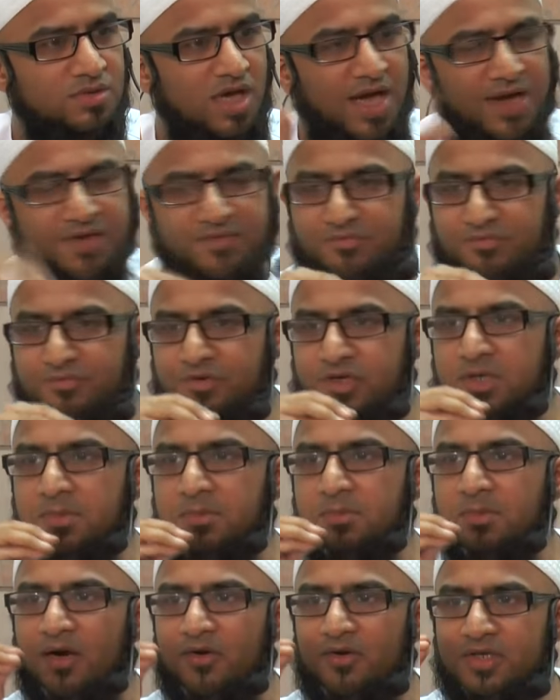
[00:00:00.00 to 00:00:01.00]
Every
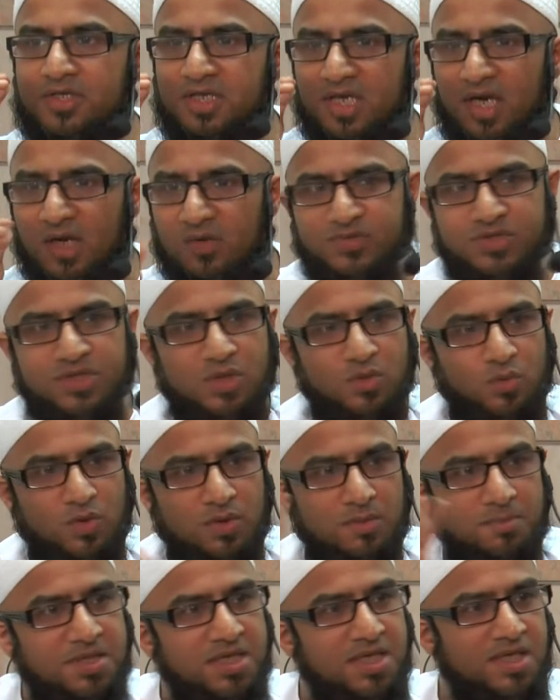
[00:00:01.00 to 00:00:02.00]
marriage counselor
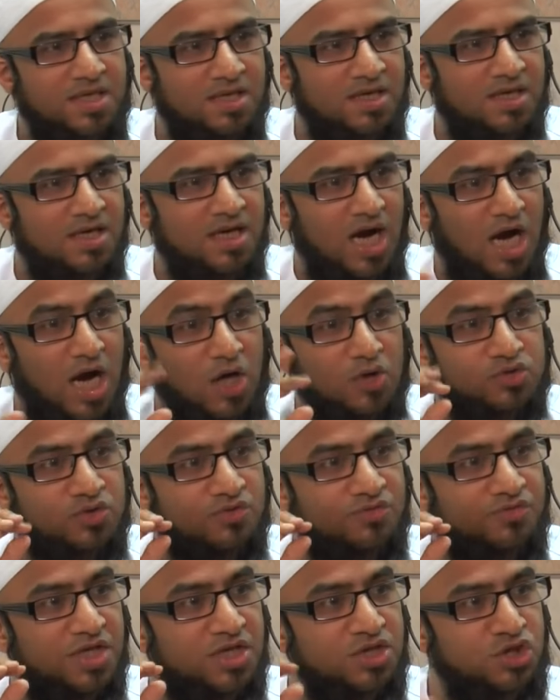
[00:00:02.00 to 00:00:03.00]
will be out
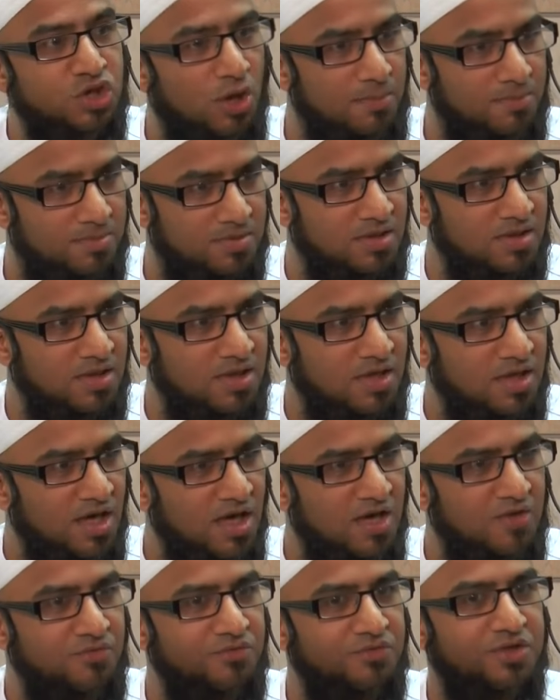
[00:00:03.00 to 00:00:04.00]
of their job.
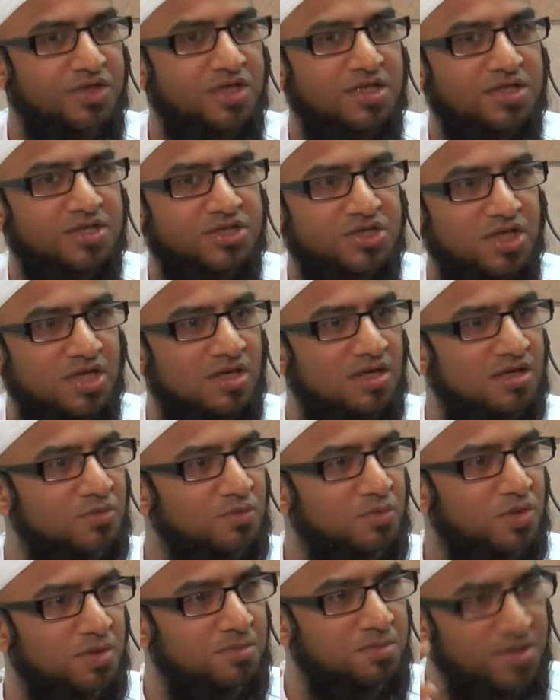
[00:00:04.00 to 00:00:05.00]
Every sheikh
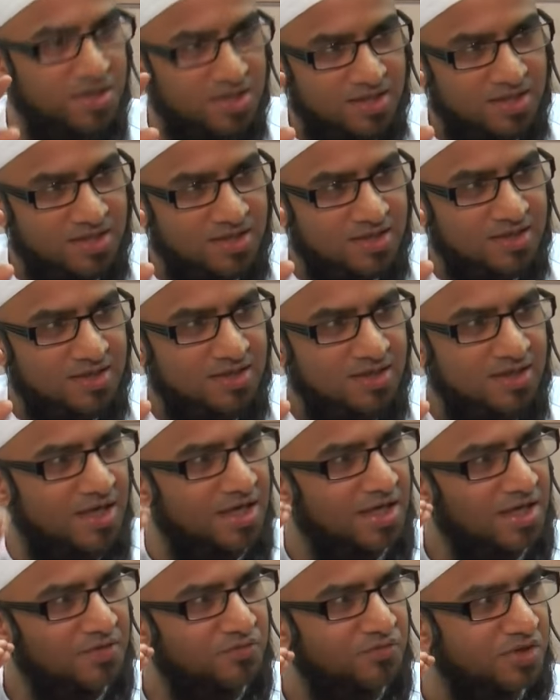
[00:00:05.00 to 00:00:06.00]
will be,
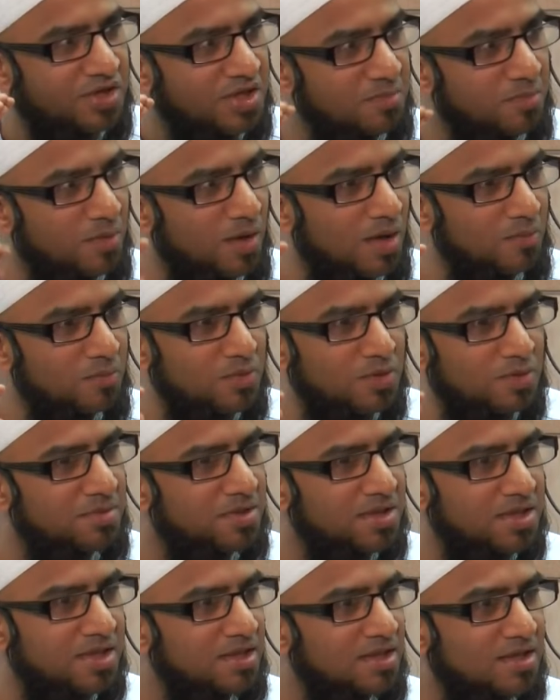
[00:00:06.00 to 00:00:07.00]
and every imam will
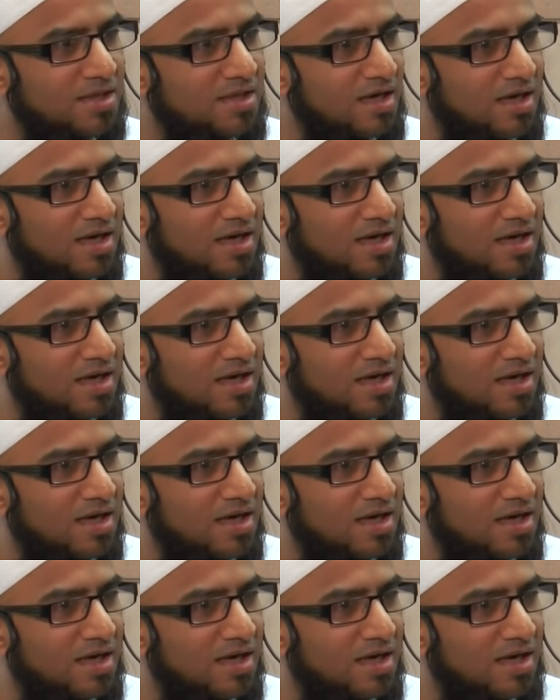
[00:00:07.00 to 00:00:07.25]
be,